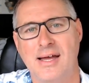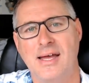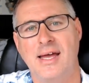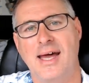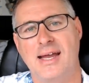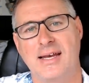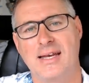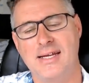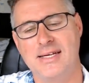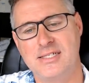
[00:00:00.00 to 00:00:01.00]
at
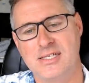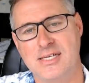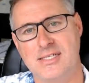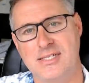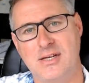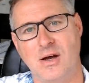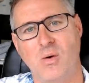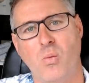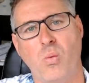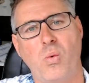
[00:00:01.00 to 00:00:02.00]
least consider
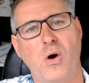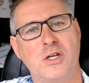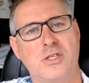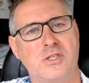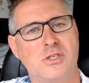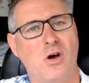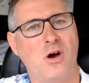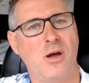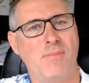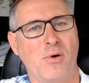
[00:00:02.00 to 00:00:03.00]
what
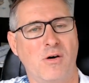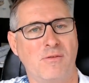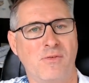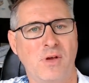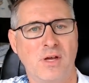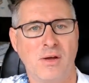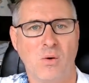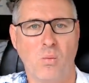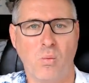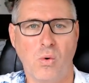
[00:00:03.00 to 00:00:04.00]
type of
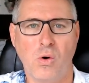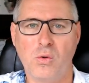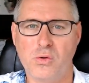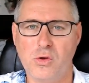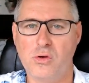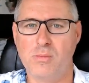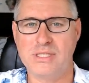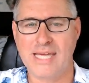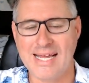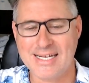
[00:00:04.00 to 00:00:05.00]
wall you could
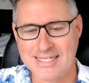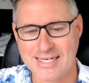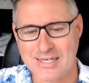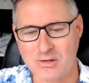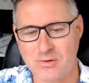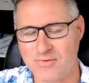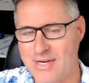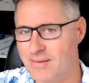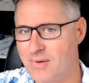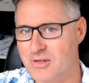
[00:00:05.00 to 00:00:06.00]
potentially use.
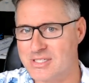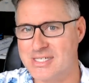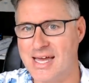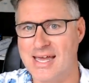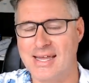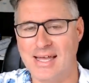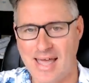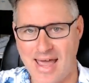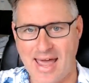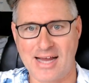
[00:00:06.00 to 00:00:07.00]
Now I'm not saying
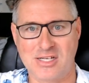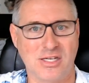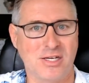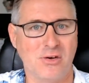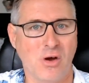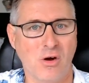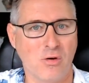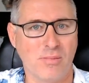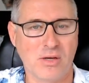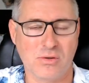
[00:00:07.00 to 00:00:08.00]
actually no,
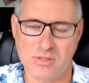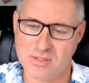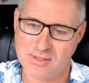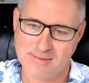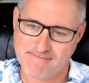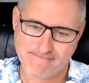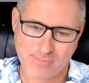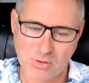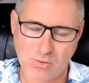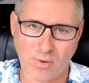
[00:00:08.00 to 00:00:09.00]
because
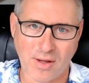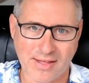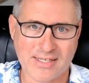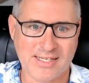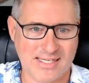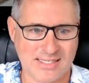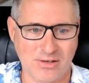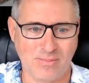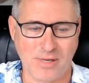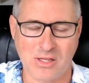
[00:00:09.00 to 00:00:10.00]
you know what, that takes a
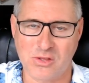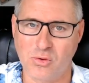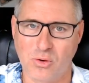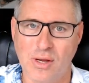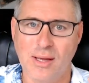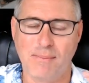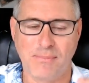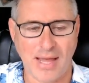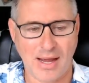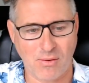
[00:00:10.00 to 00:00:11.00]
little bit of thought.
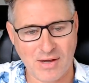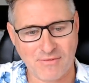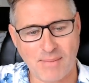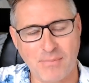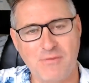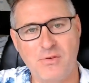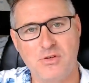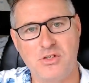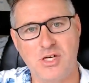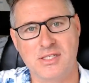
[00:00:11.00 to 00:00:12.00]
However, but if you
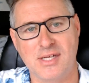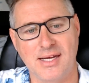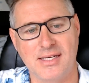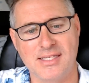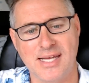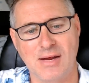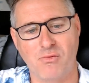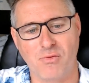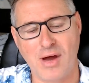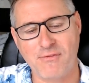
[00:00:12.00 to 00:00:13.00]
just understand
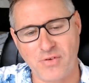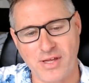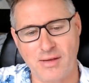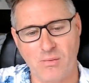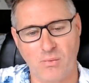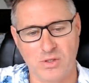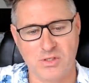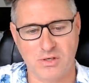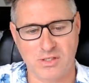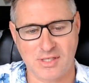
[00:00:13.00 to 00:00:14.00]
roughly what
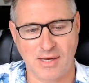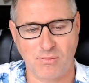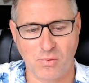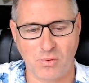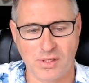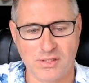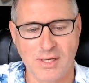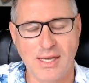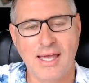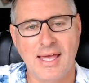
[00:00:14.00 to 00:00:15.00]
size that wall is,
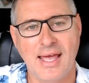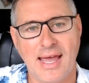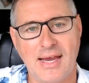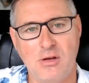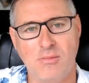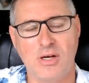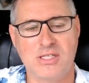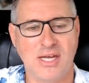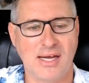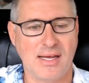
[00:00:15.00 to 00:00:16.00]
and you might
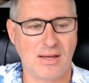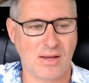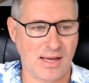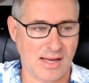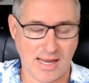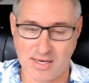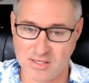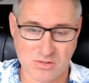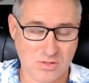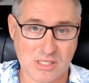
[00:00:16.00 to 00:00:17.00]
say, and
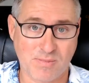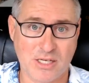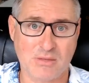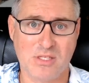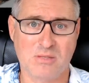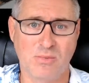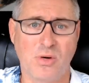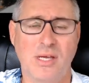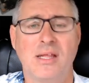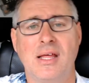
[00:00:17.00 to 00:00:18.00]
this was explained to me this
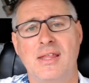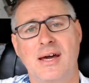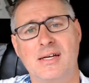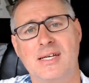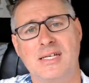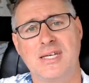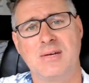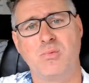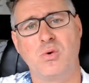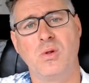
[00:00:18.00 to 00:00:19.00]
morning, the architect said,
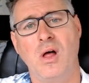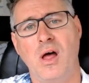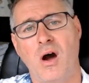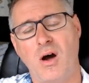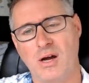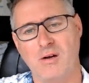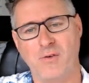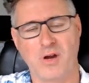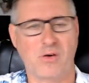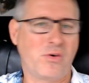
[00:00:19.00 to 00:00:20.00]
well, I know if
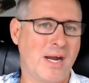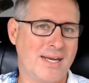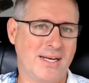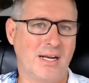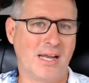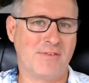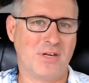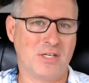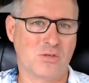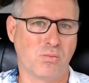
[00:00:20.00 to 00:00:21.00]
I create an
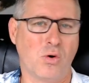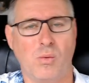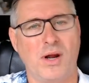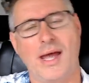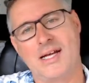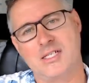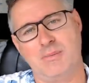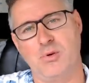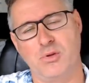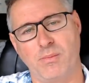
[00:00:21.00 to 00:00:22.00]
11-inch wall, when I actually
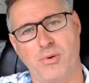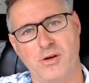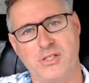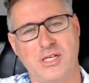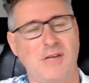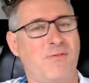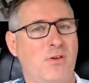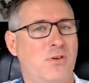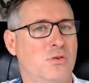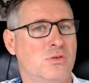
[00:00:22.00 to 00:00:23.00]
build the project, if I
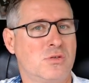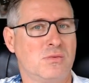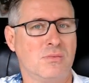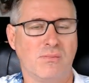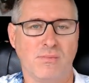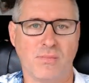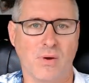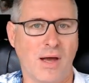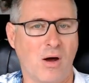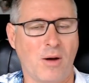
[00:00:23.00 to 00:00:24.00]
use
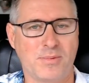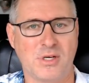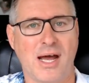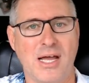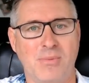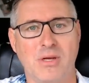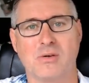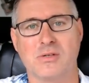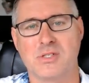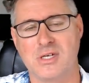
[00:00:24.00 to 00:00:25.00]
option A, B or
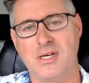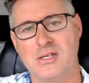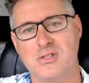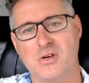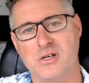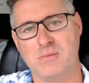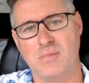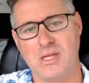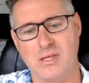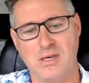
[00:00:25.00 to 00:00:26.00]
C construction
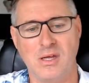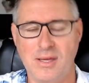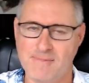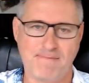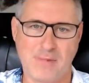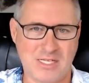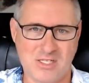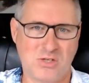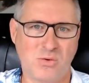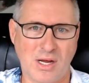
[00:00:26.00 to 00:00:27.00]
method, it's
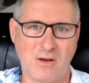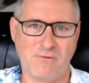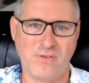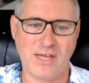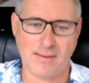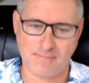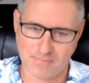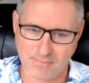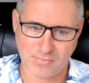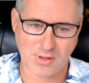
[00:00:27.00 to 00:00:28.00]
still going to fit.
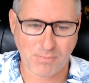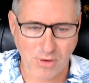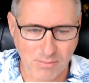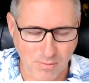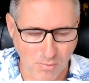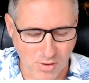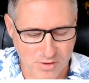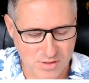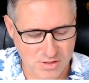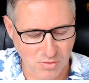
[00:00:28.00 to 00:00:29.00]
The problem
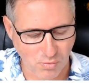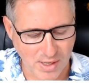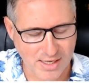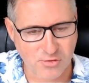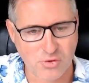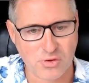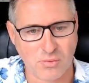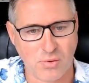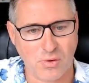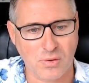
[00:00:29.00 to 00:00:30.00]
is that when he drew the
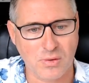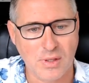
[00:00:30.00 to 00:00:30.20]
wall,